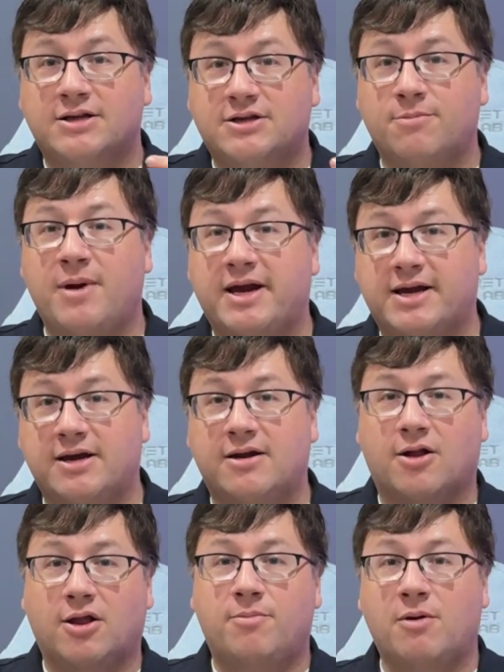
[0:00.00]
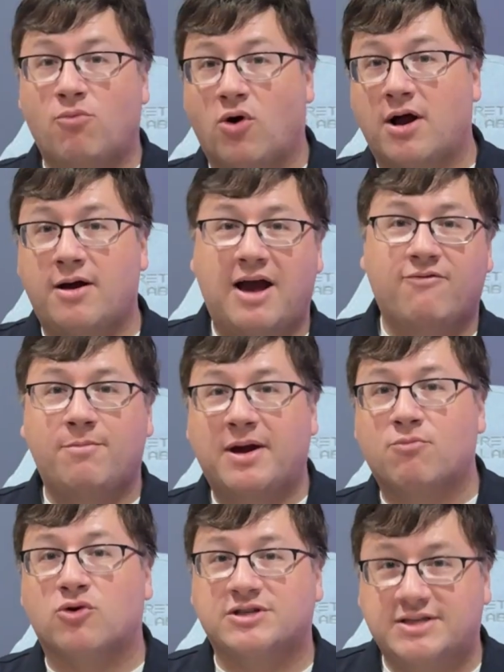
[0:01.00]
to make it a little bit more, have it
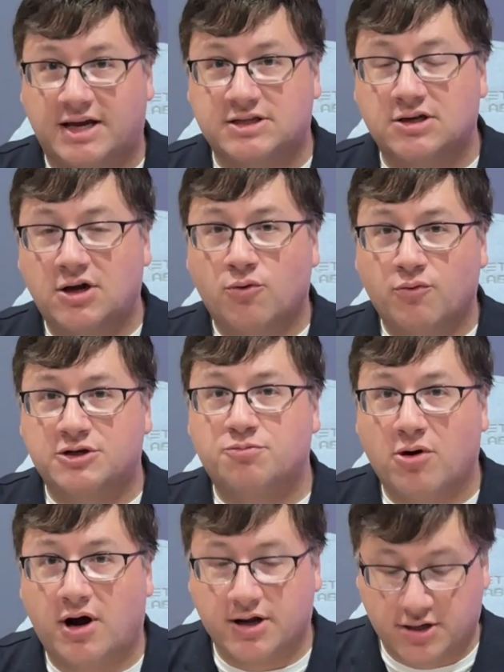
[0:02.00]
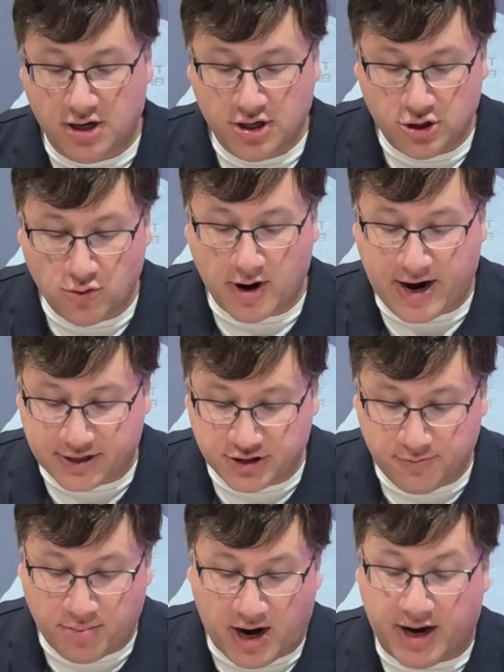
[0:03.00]
make more sense which product you were actually
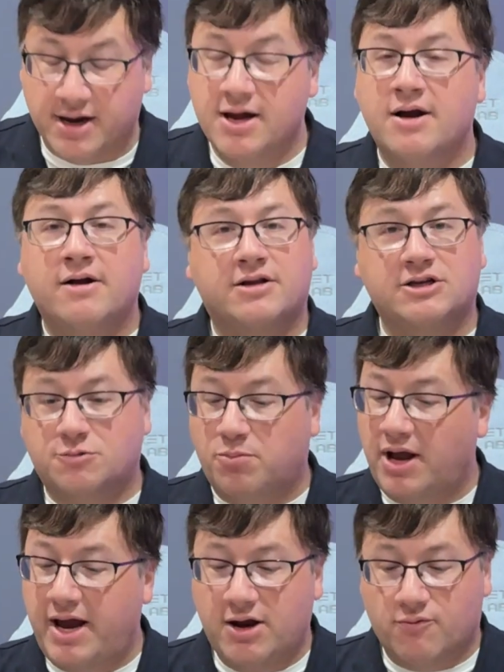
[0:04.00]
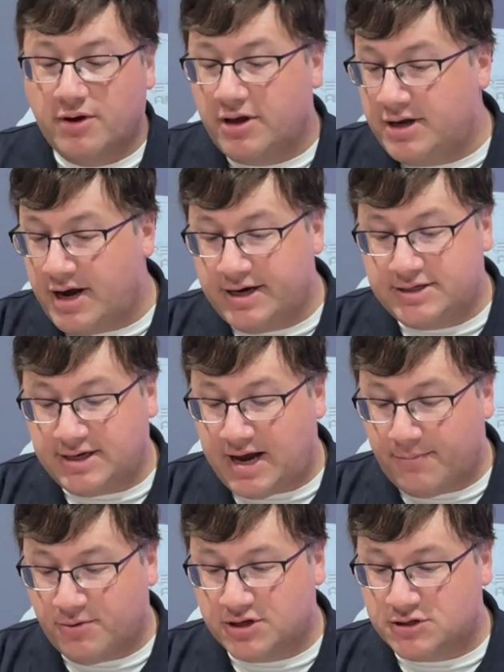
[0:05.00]
buying. Display, really nice.
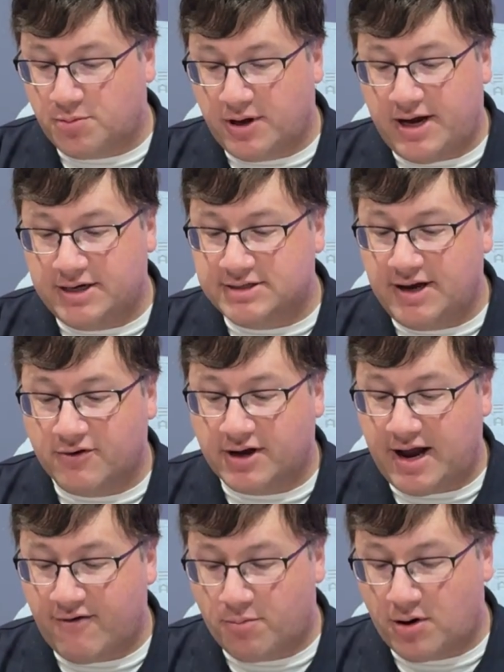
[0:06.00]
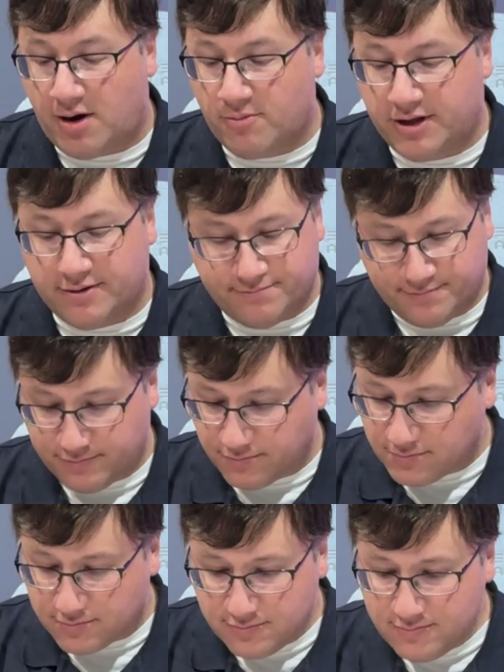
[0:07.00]
Apple displays, never going to have a problem with it.
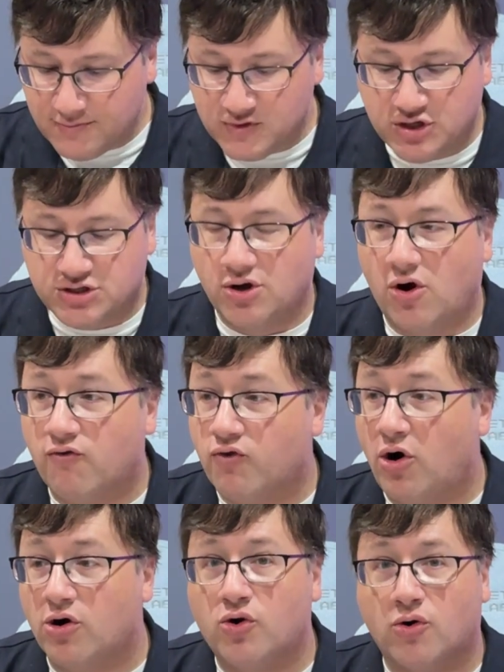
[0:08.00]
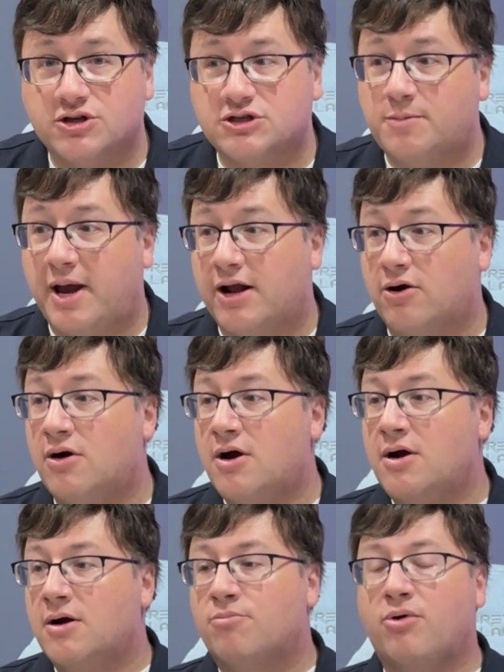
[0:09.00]
Just an overall gorgeous panel.
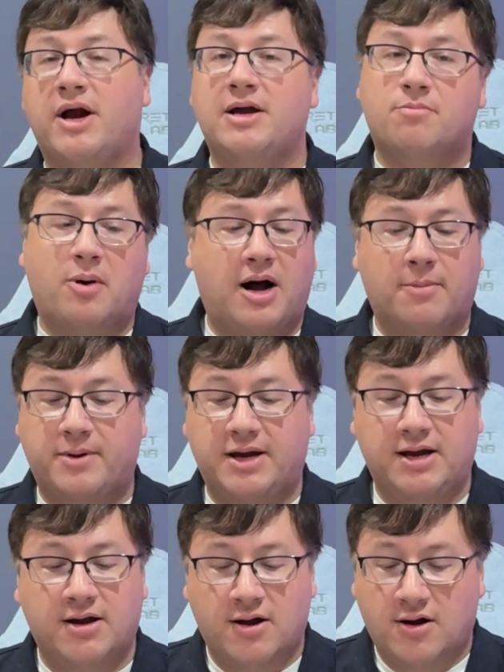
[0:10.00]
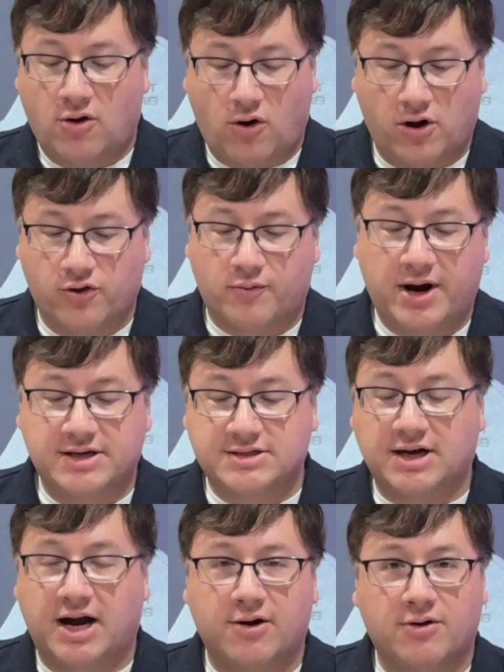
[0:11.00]
Bright, poppy, all the rest.
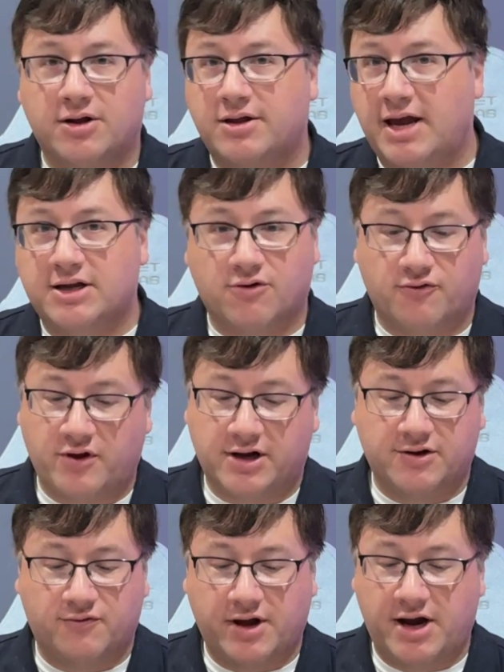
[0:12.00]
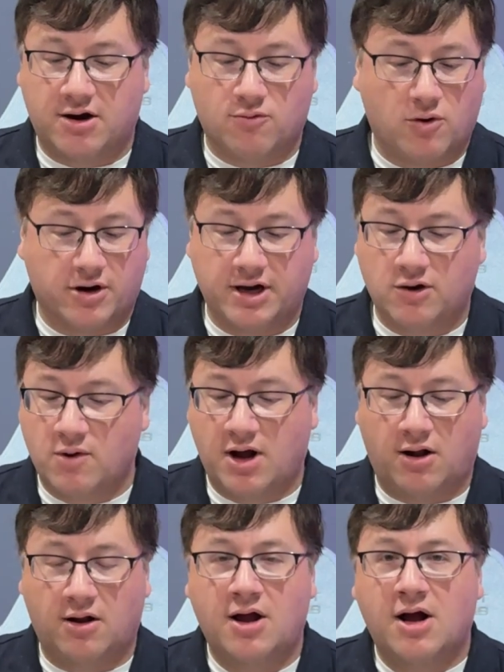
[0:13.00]
The anti-reflective layer working
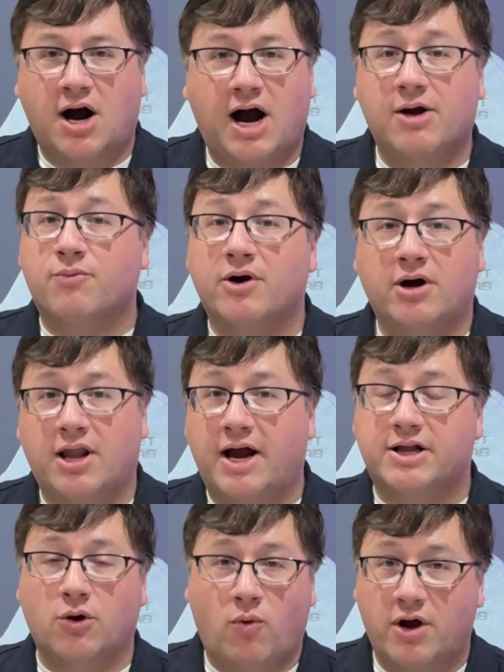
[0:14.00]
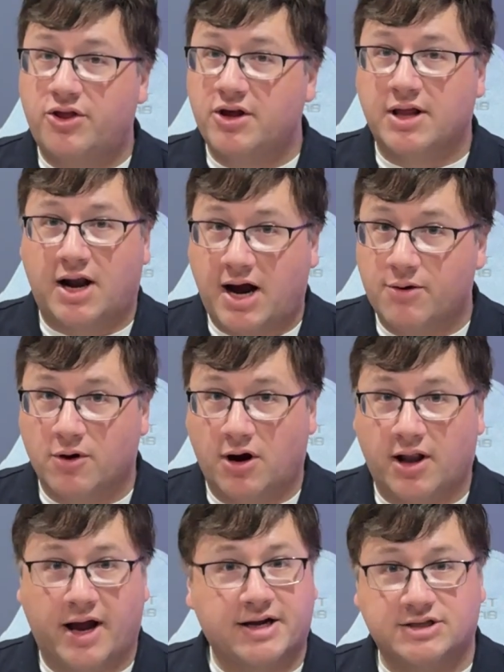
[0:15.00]
well. I really like the one thing that I really
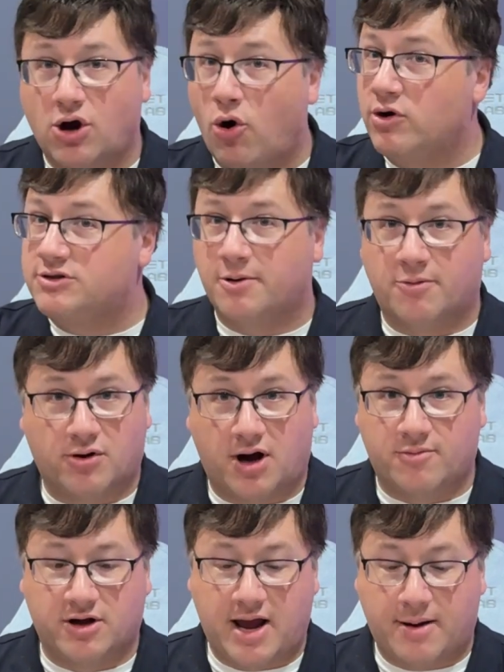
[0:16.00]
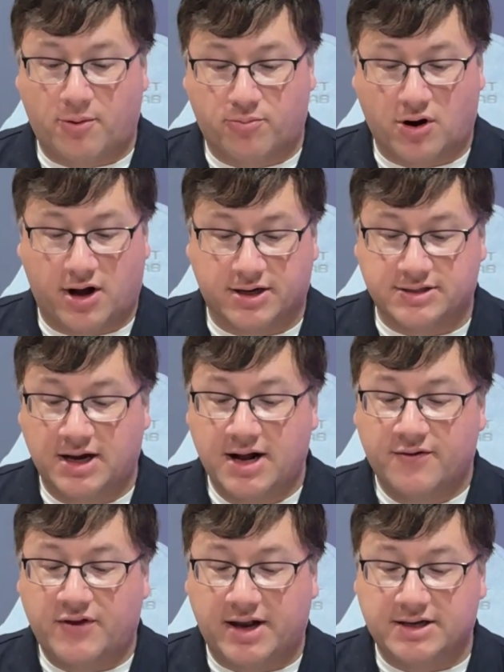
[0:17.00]
like, it's always been a problem on Apple products
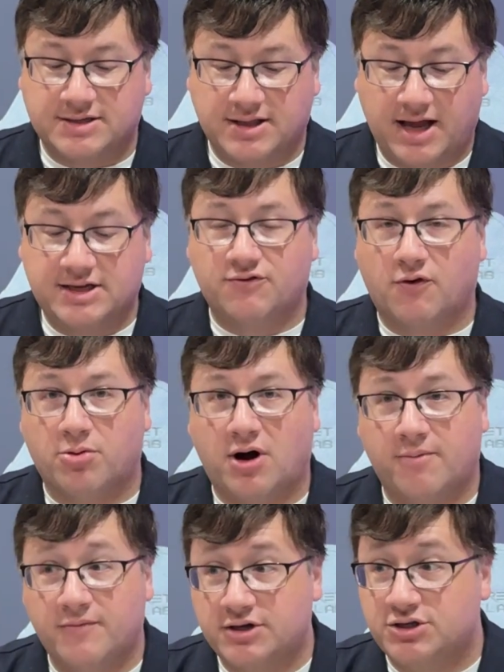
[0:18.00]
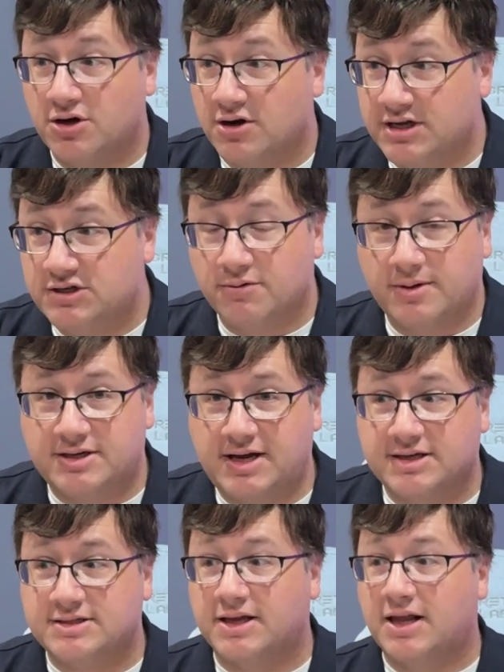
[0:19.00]
that is less of a problem this year, at least from the
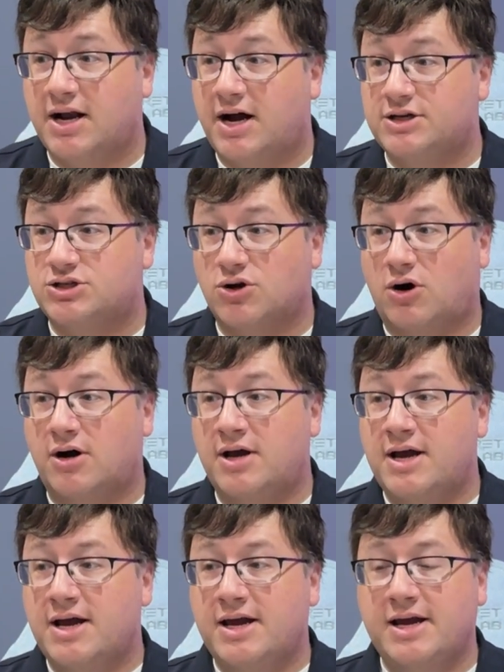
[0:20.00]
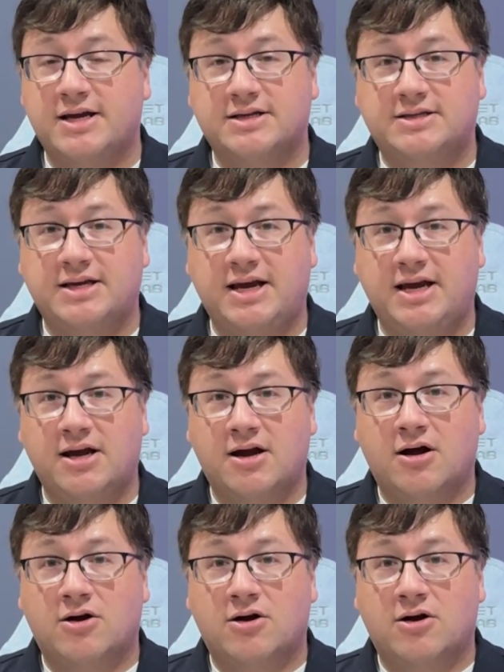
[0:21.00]
testing that I saw, is the